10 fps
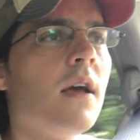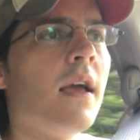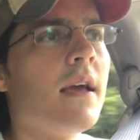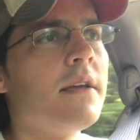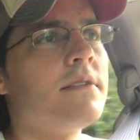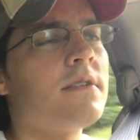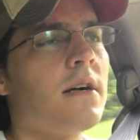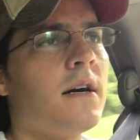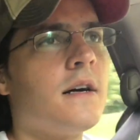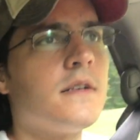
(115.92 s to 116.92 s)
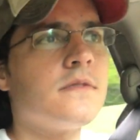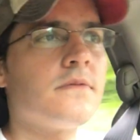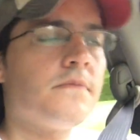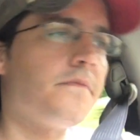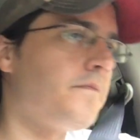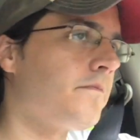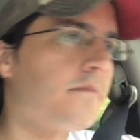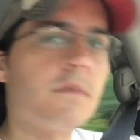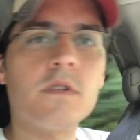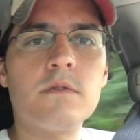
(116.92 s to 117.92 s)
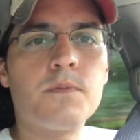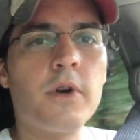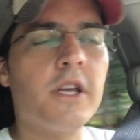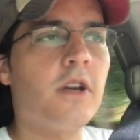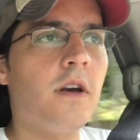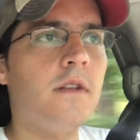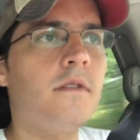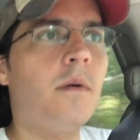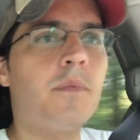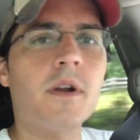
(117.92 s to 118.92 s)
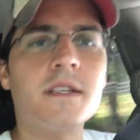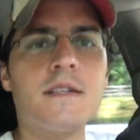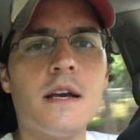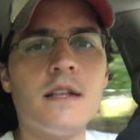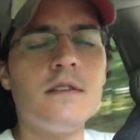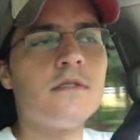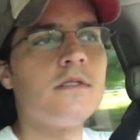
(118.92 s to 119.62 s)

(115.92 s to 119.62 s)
and it's pretty good. I'm pretty excited.